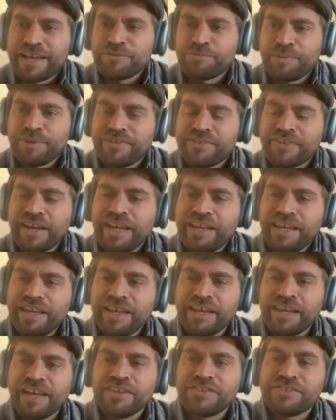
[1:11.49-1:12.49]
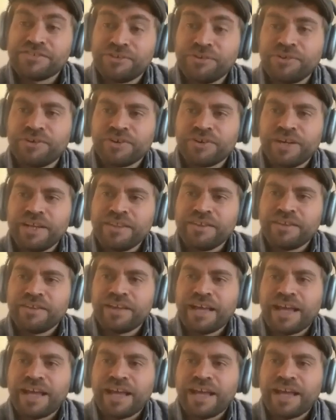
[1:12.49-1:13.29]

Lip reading: has been taking a story that